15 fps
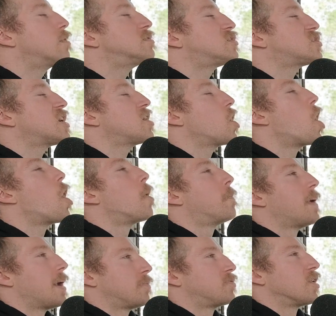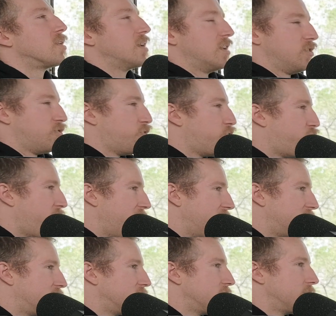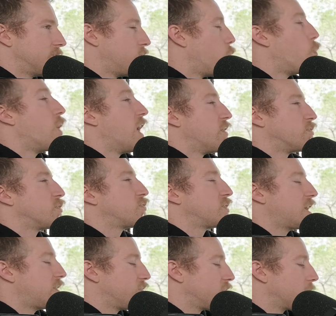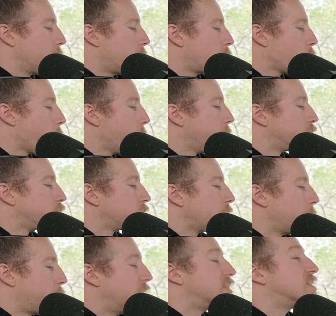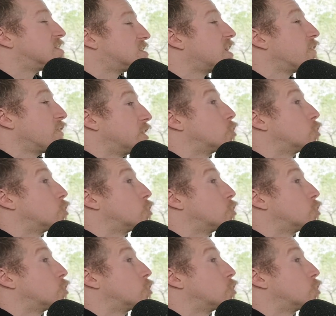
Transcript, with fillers: I would say all Pop-Tart is fake, well, whatever flavor. Yeah, but like this is but like this is definitely